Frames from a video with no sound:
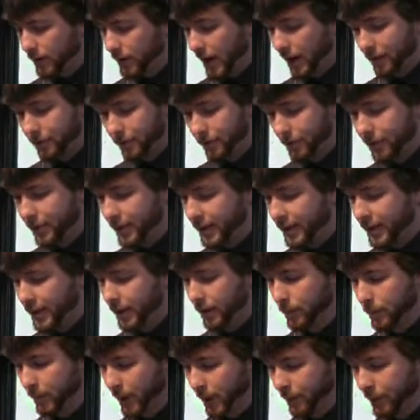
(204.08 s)
after
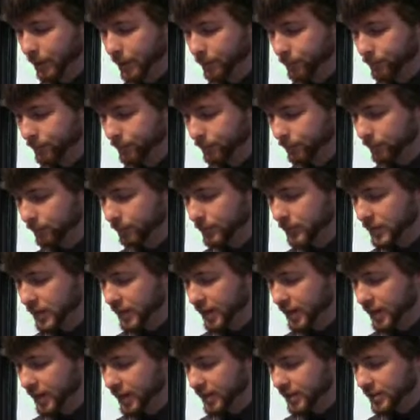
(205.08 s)
thinking about them
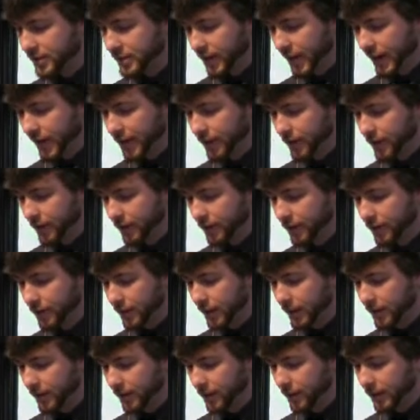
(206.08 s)
and deciding
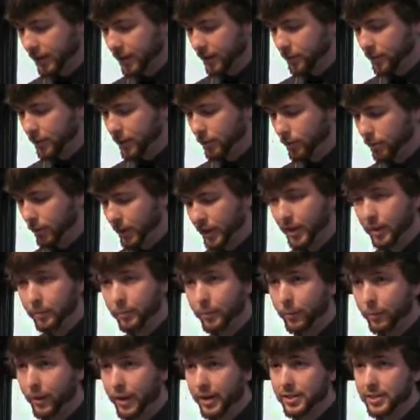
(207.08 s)
that what he'd
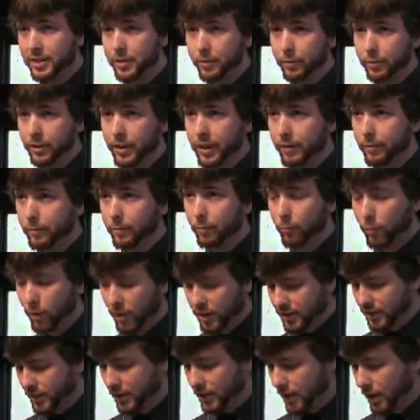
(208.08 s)
been raised to believe
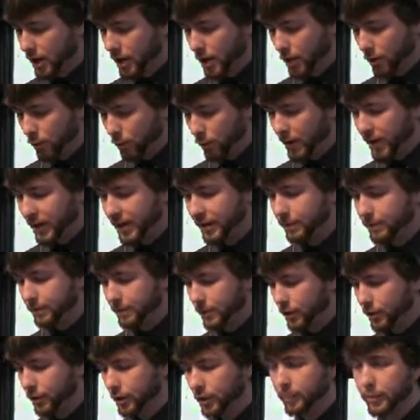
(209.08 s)
wasn't what he
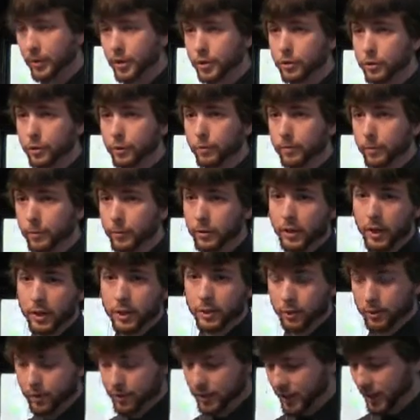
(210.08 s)
felt could be true from a
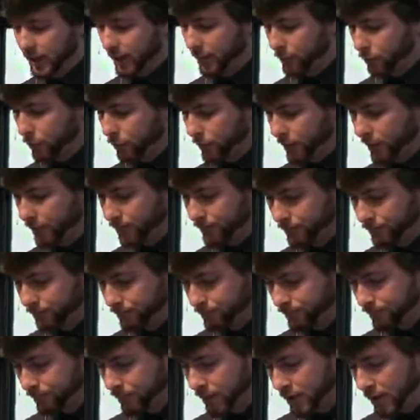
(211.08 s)
logical standpoint.
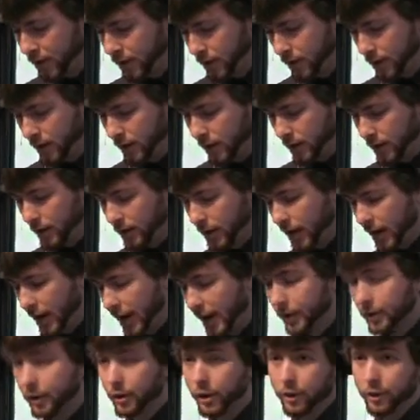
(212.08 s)

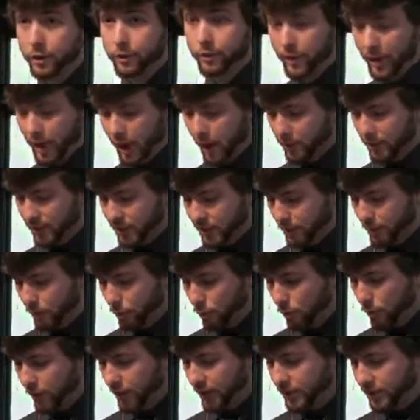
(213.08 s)
I could argue the opposite
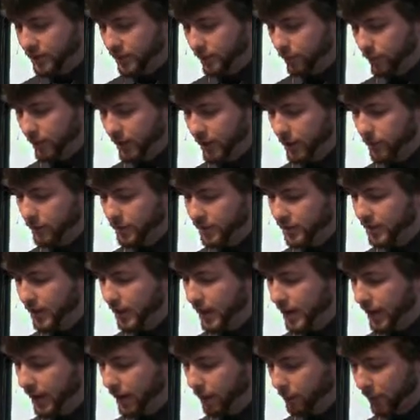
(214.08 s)
points of what he was
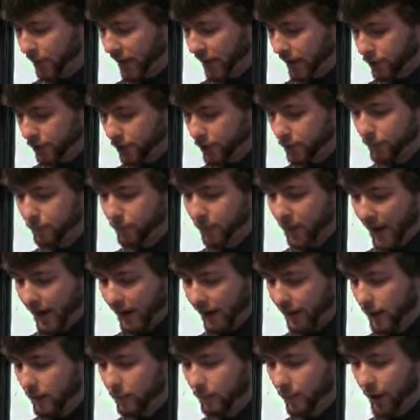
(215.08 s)
saying, but I couldn't
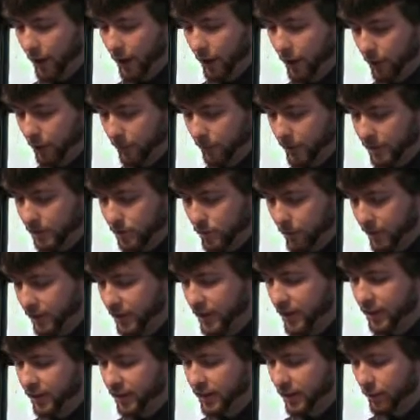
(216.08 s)
back up my arguments with
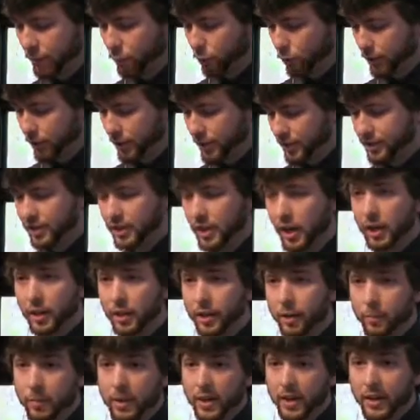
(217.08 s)
anything more than
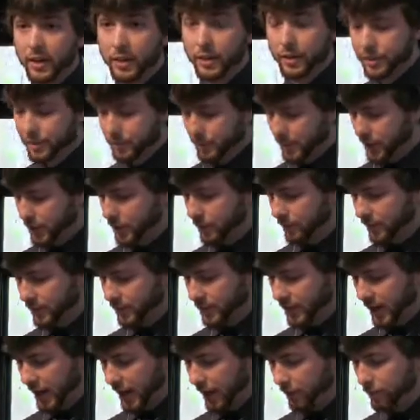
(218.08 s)
solid opinions much of the
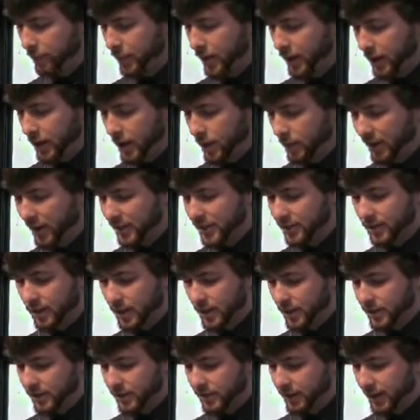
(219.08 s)
time, because
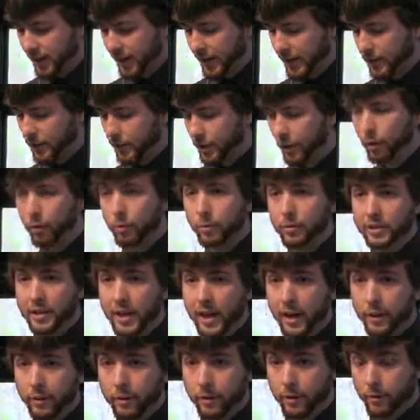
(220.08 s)
honestly, I didn't know what was
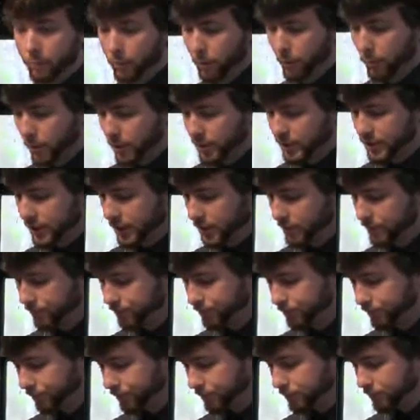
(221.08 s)
accurate and what wasn't.
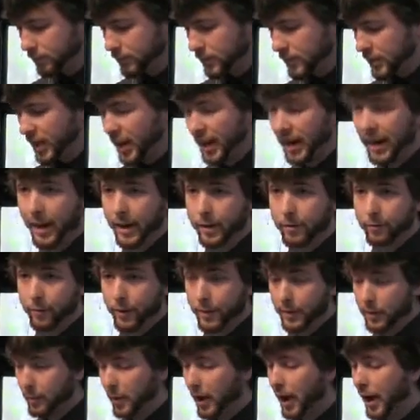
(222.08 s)
I hadn't
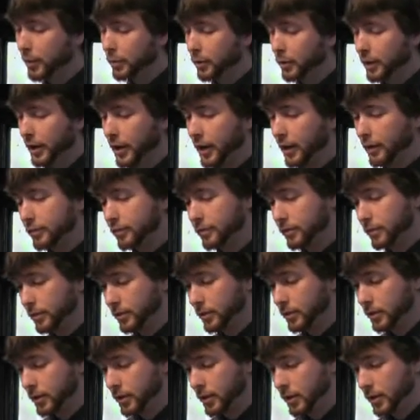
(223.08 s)
read the Bible enough.
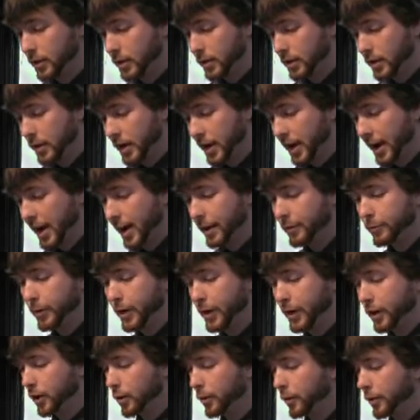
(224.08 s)
I hadn't
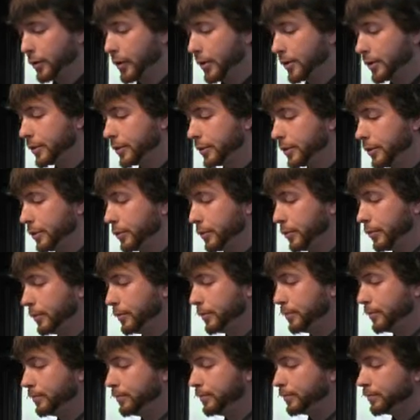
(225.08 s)
read it all the way through.
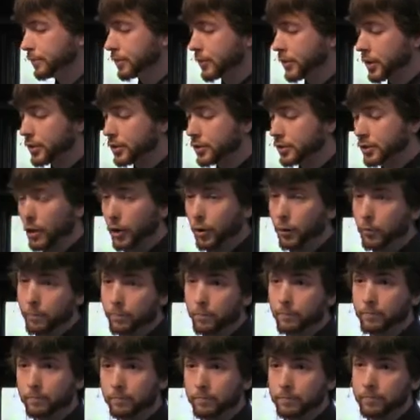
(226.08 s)
So,
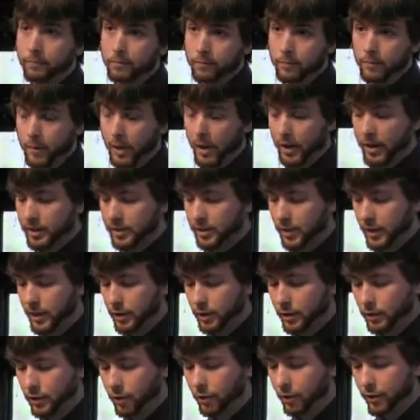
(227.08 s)
I
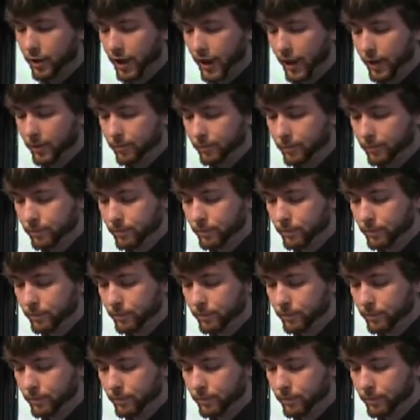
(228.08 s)
decided to do that.